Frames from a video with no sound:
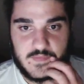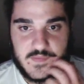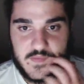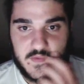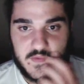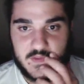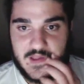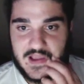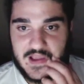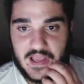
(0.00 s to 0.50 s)

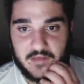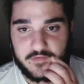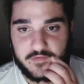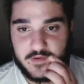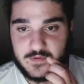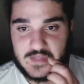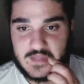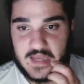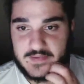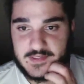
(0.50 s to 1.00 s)
Like, if it
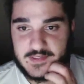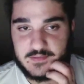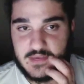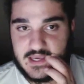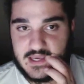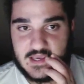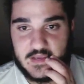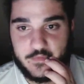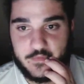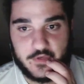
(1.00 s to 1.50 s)
was up to
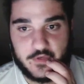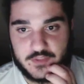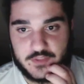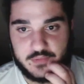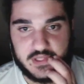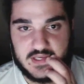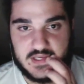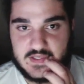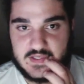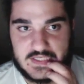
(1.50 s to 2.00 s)
me, he would just
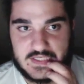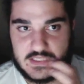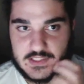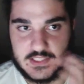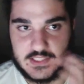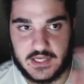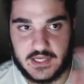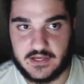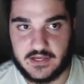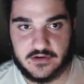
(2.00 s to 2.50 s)
play his
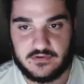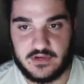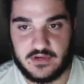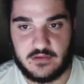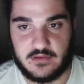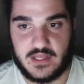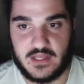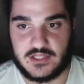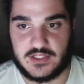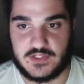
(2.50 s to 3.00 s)
entire career
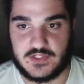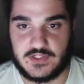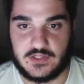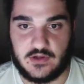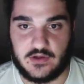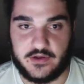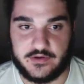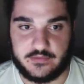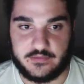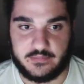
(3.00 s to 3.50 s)
at Manchester
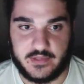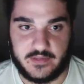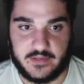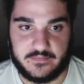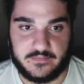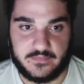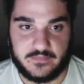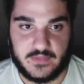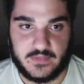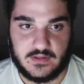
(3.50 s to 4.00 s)
United.
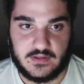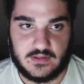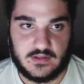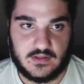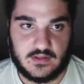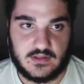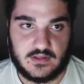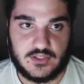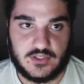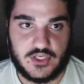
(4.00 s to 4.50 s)
But
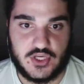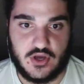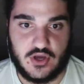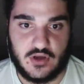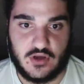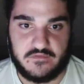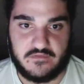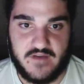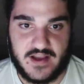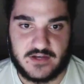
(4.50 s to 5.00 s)
you got
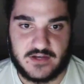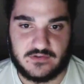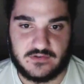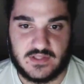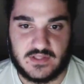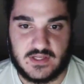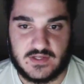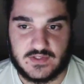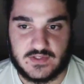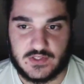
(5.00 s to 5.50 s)
to factor
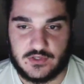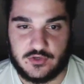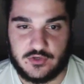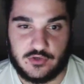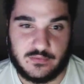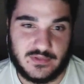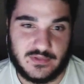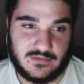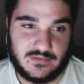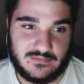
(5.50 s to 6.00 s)
in that he's a
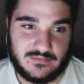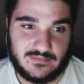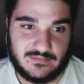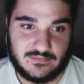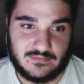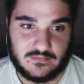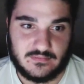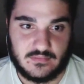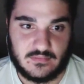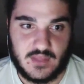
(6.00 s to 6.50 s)
human.
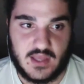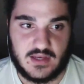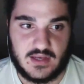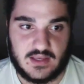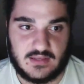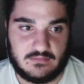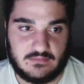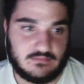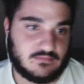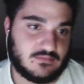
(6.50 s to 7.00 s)

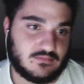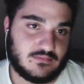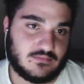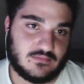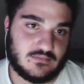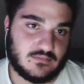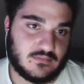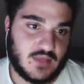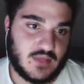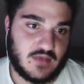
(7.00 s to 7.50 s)
And
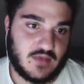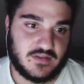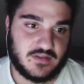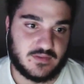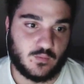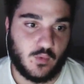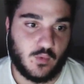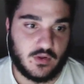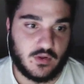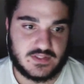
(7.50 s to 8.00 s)
if he
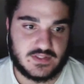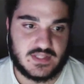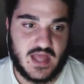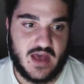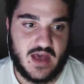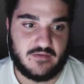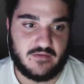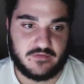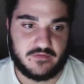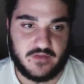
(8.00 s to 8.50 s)
wants to
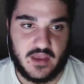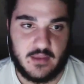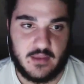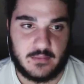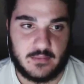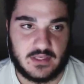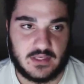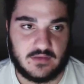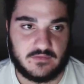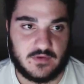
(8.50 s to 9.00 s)
have a
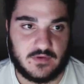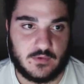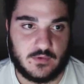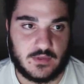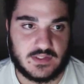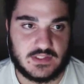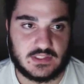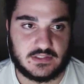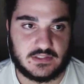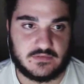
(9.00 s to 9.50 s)
family, if he
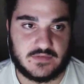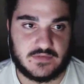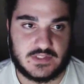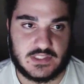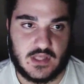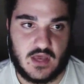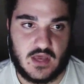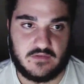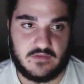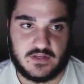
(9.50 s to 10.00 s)
wants to live
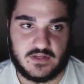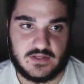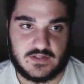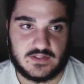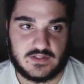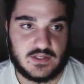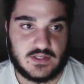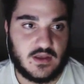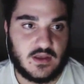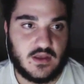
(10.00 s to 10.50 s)
his life in
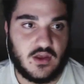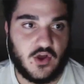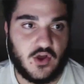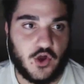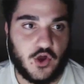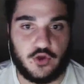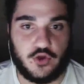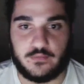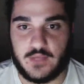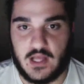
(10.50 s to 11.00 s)
his
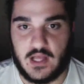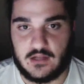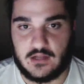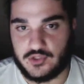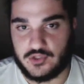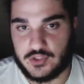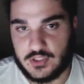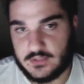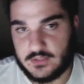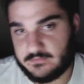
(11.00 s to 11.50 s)
home
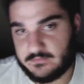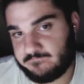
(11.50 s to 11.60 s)
country,